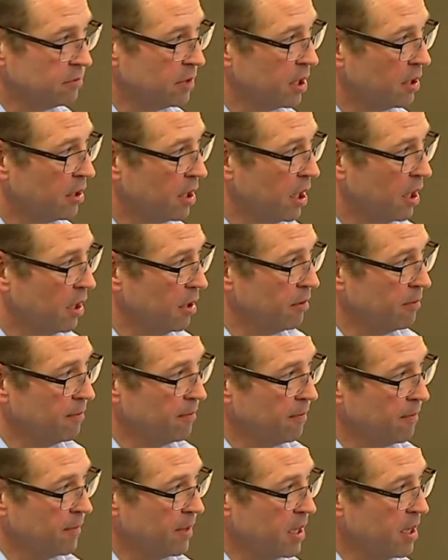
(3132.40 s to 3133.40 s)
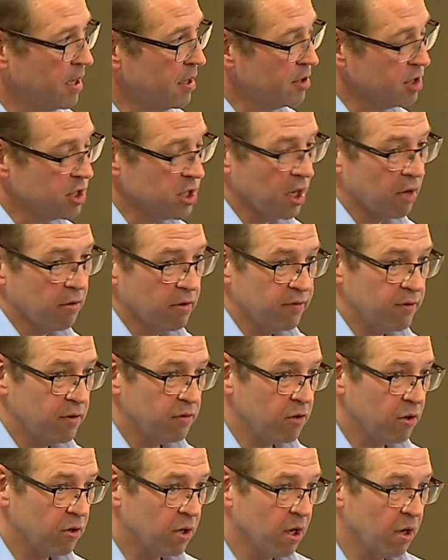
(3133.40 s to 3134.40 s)
Okay? So if
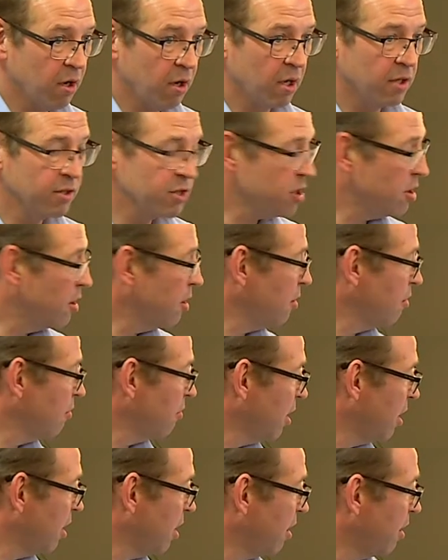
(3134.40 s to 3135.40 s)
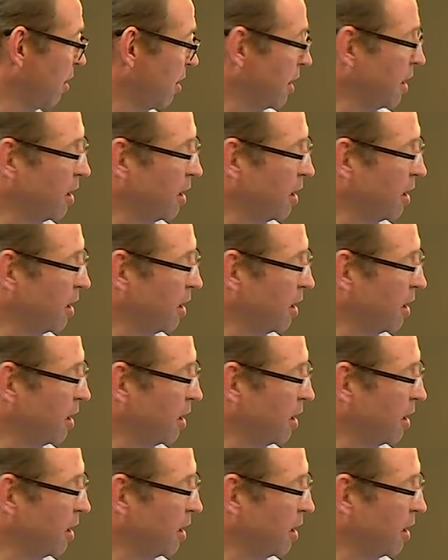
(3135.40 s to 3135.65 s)
you've got clients who are